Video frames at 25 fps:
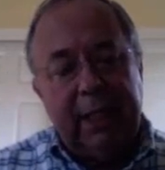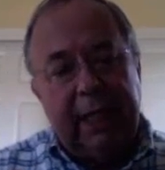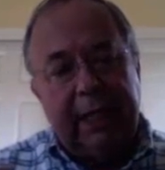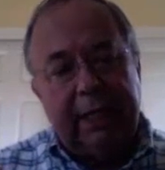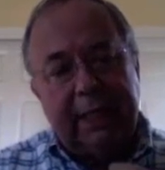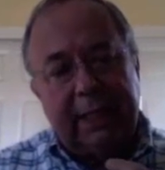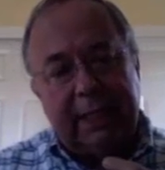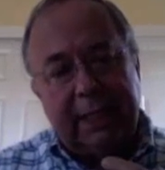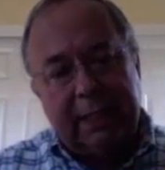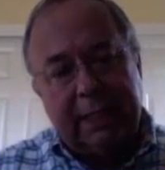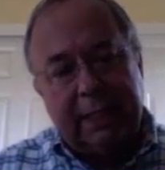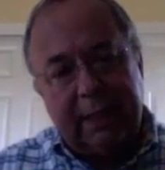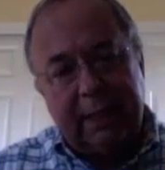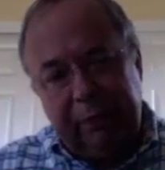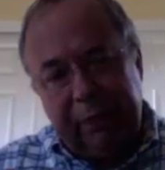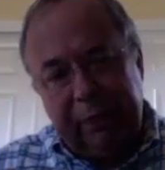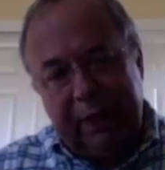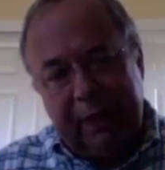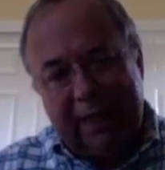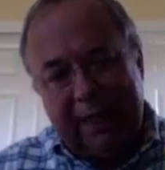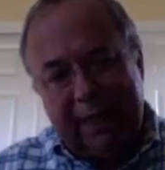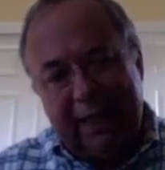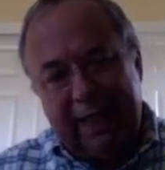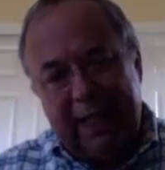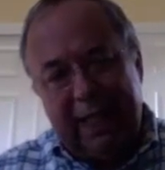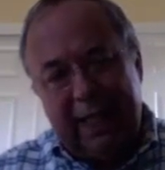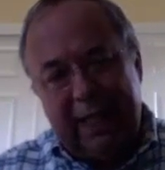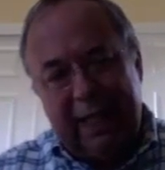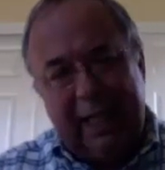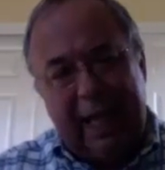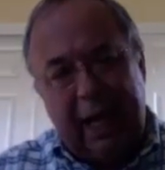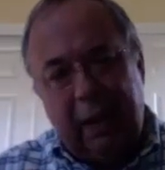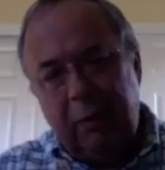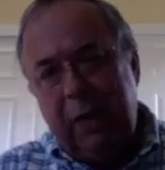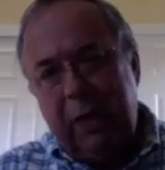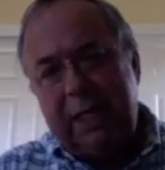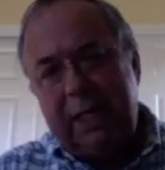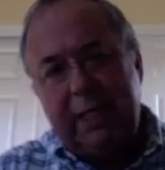it's
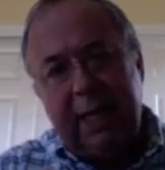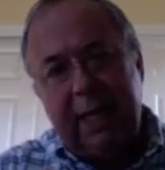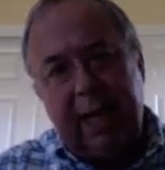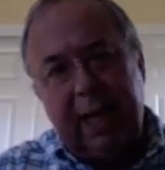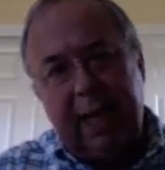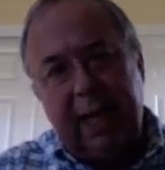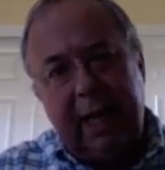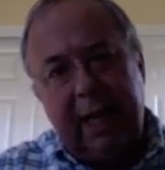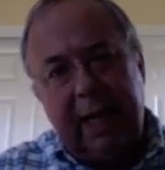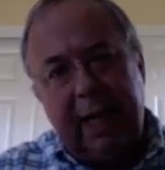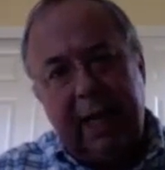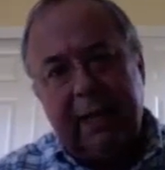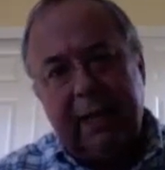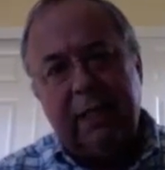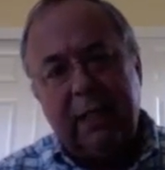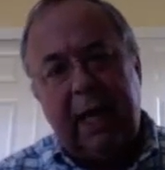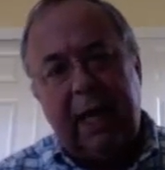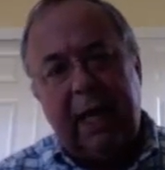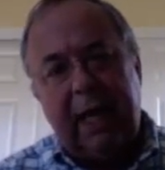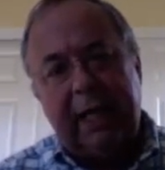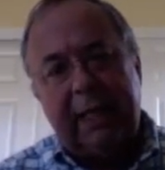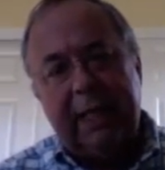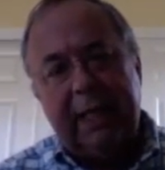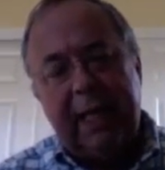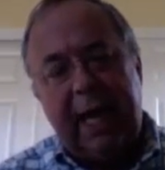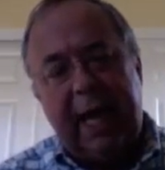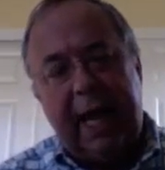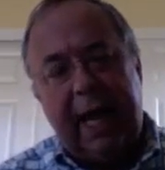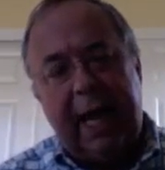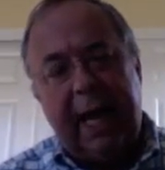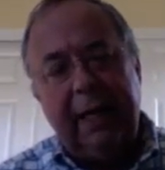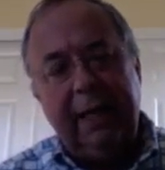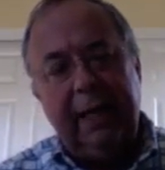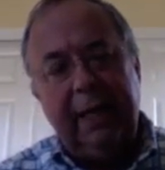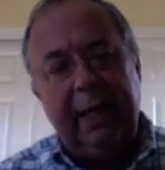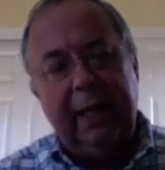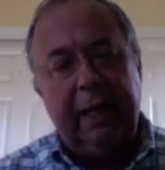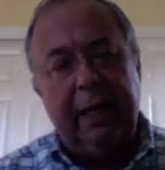can we take things like
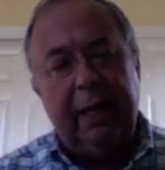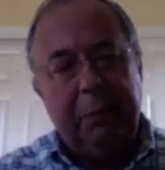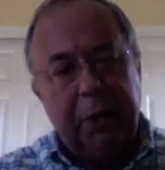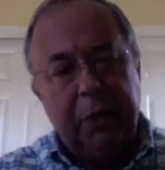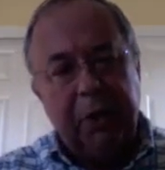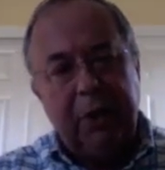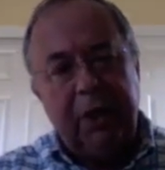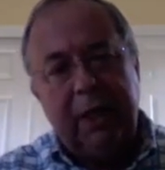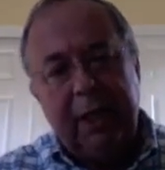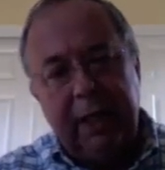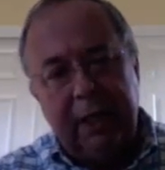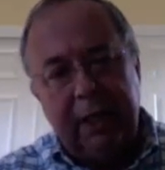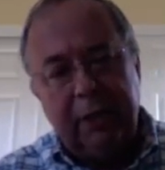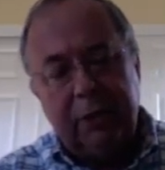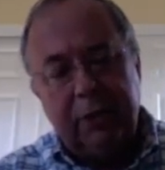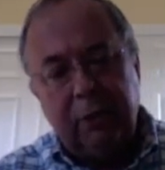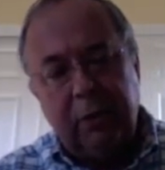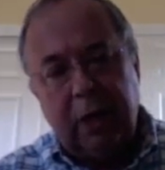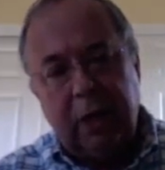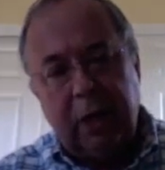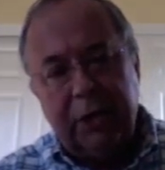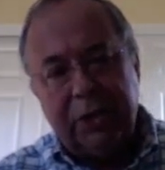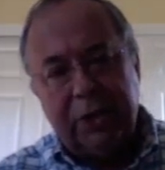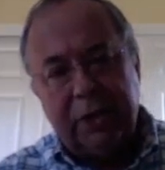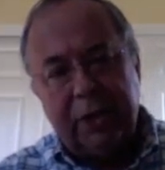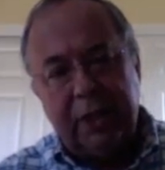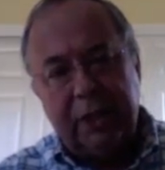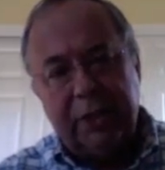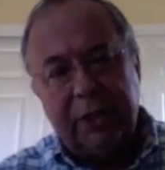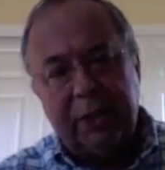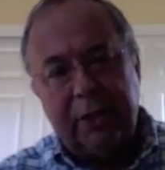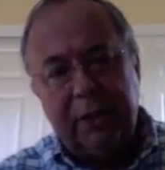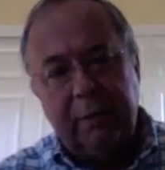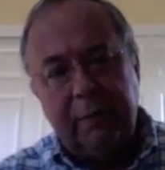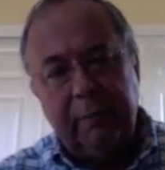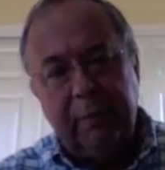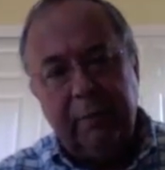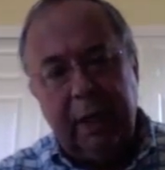that and put it into our
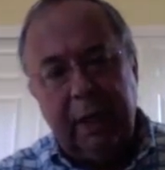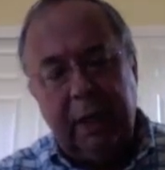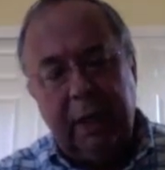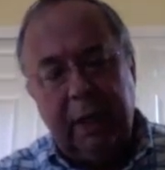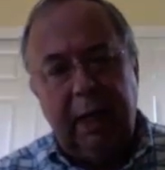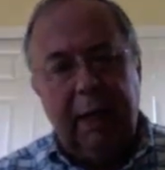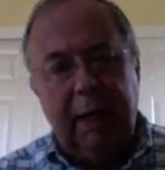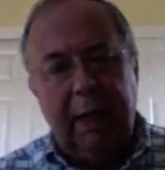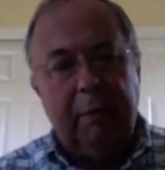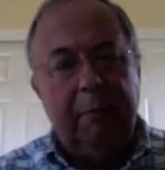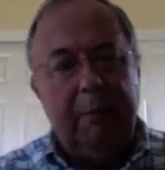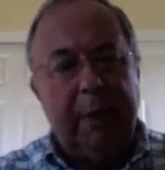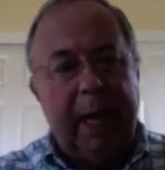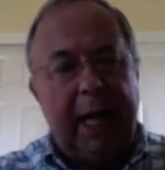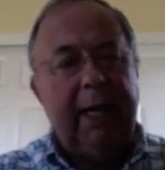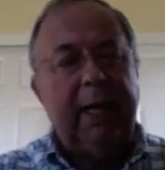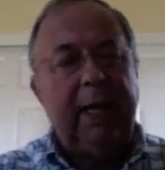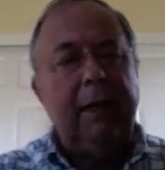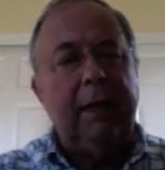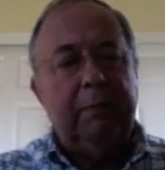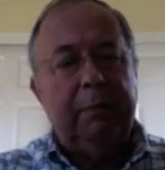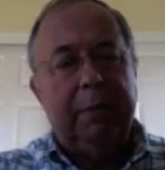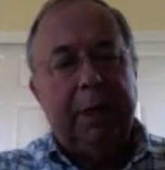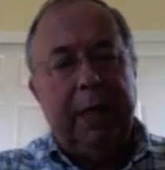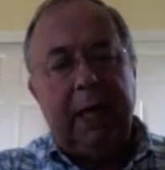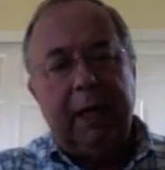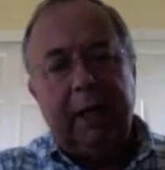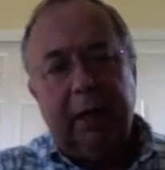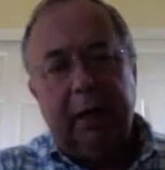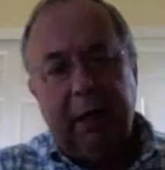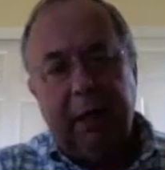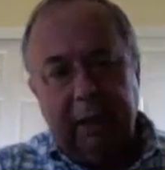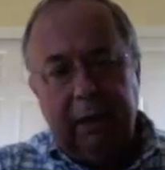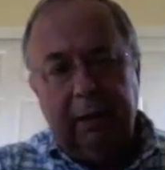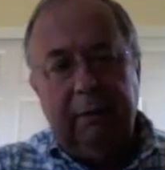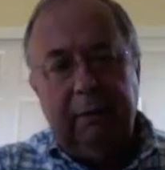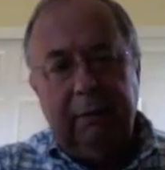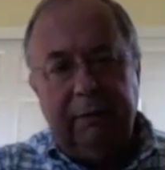system, make it
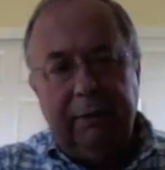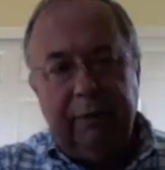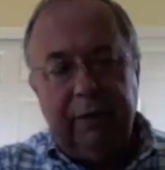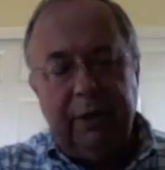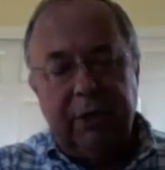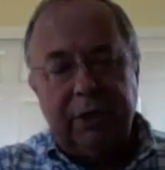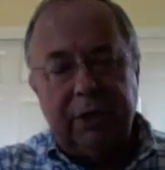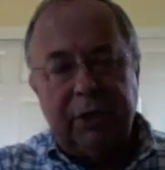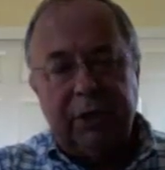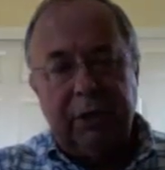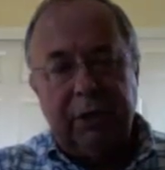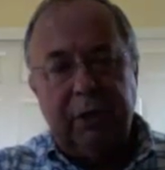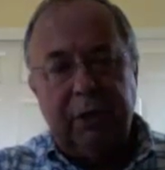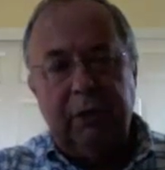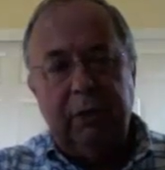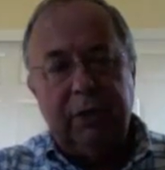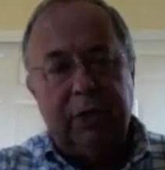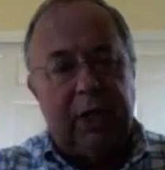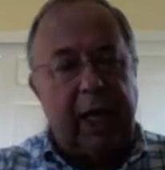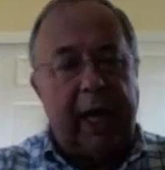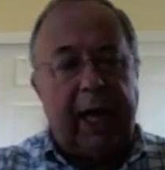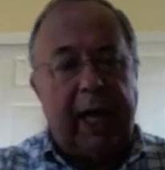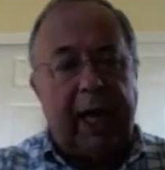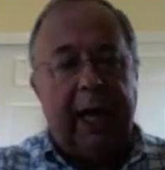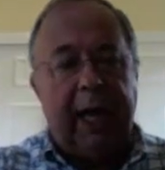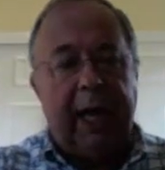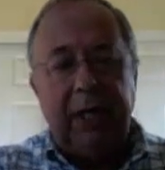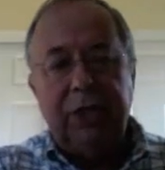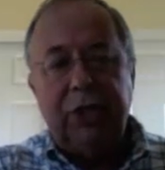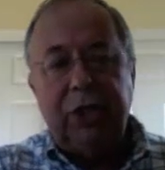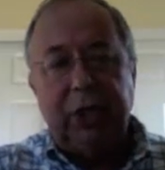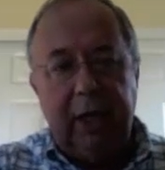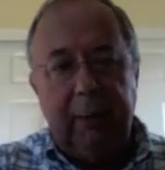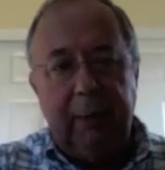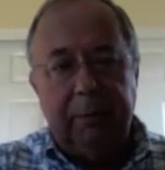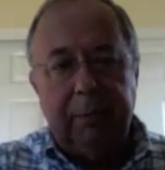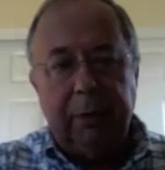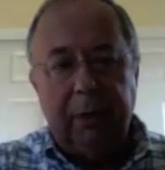better for the students and
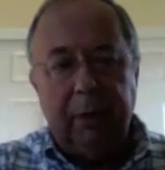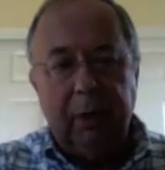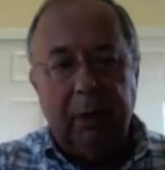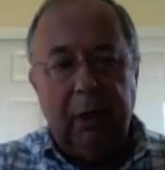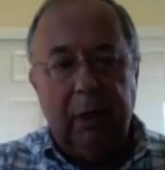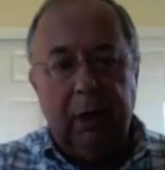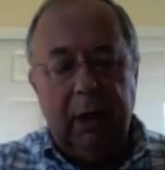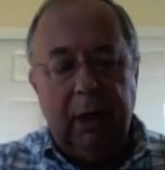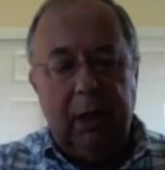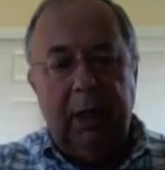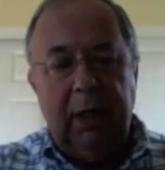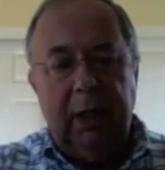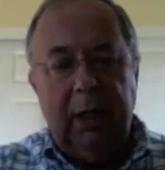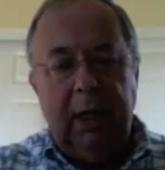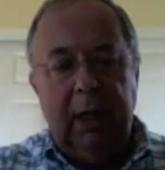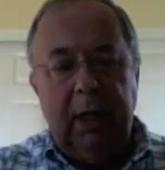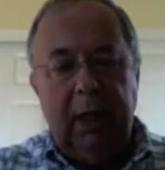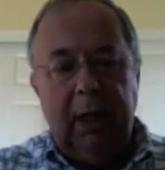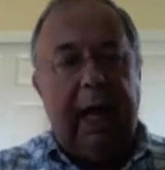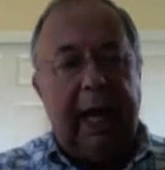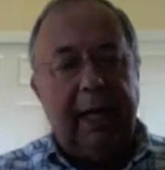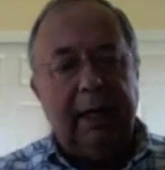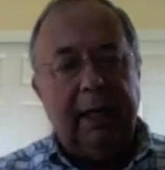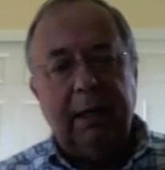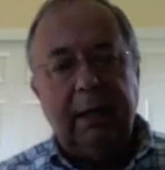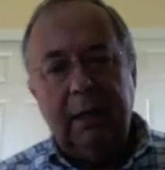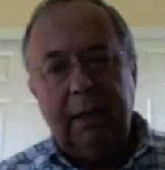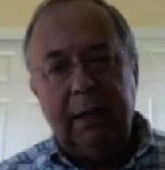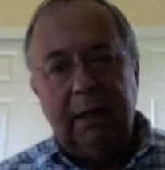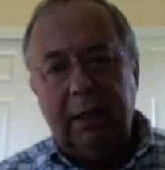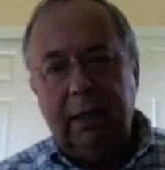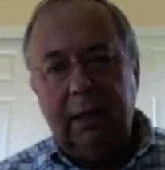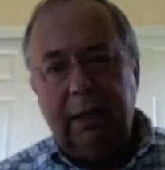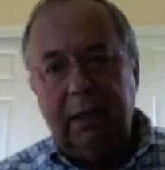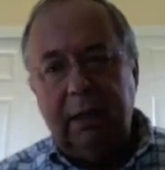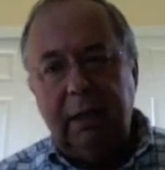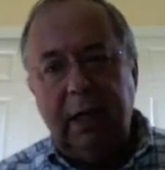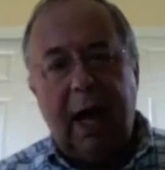cheaper, and
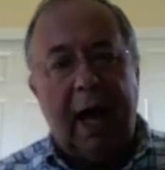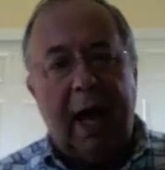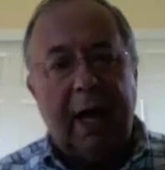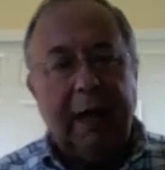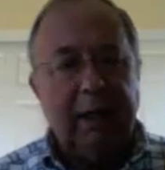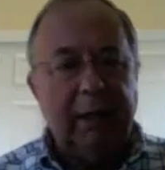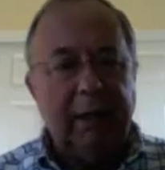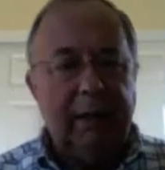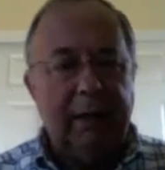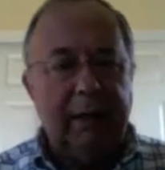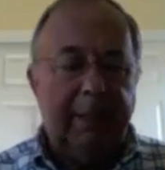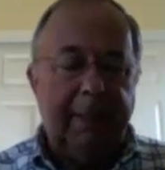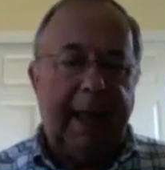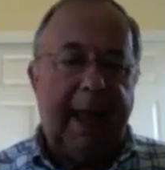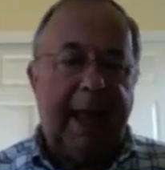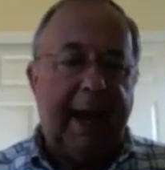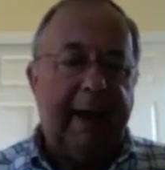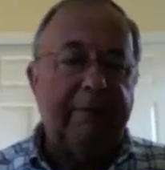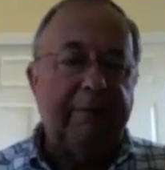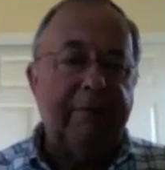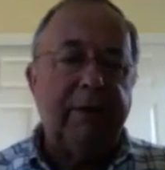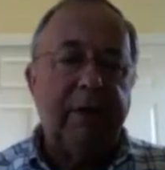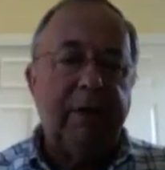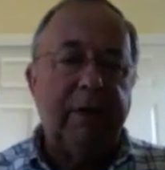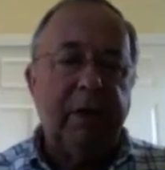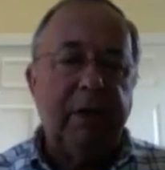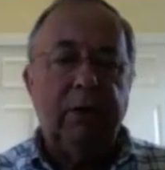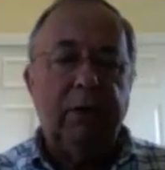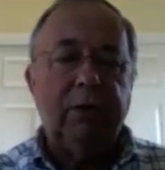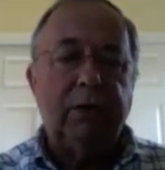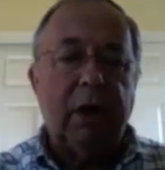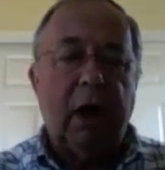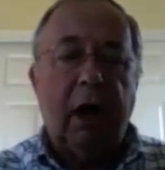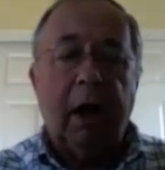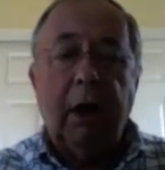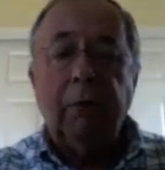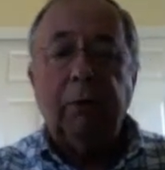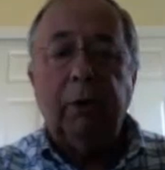not have to
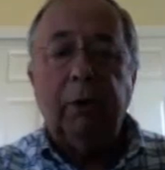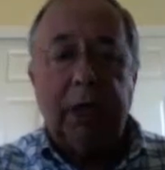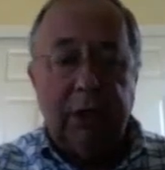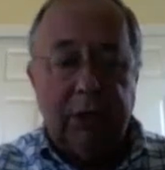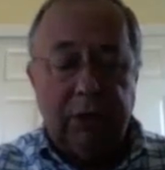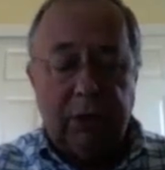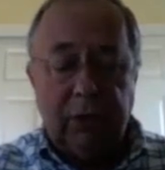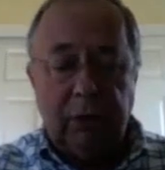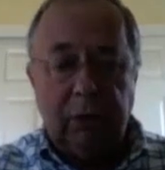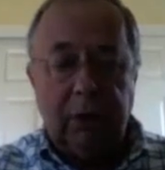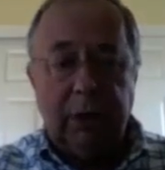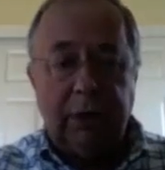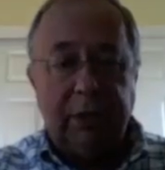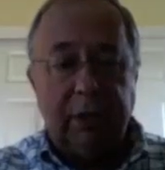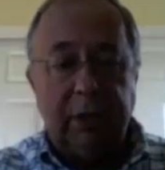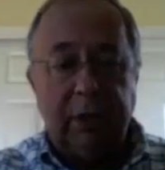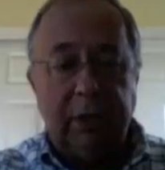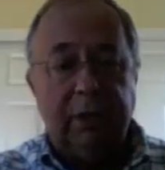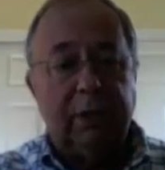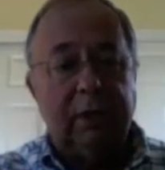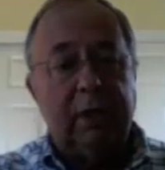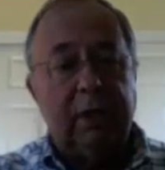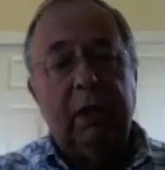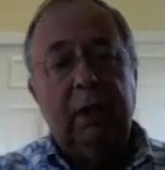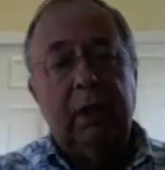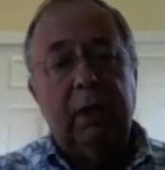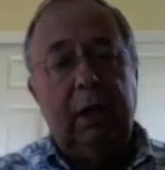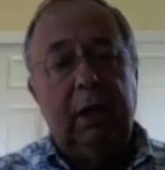use our resources